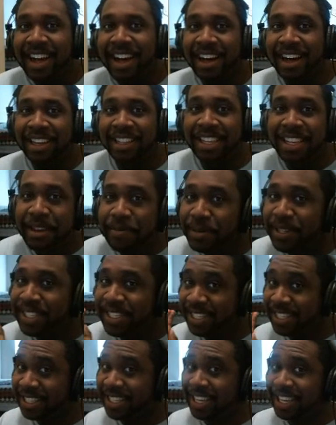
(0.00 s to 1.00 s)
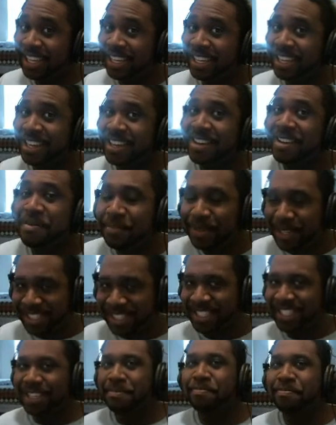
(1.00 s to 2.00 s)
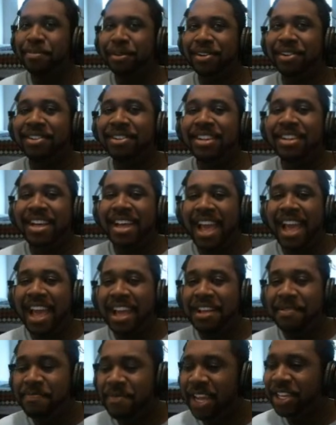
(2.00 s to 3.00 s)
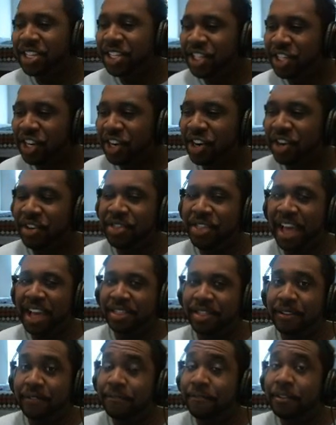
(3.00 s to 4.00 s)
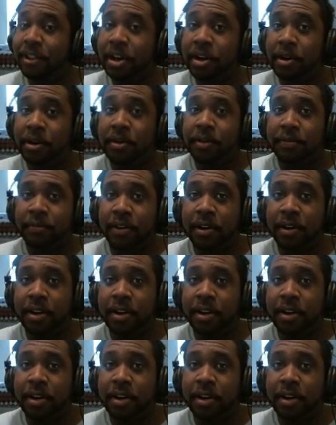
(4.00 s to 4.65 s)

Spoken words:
keep it sleek but simple, and make sure that the flow for a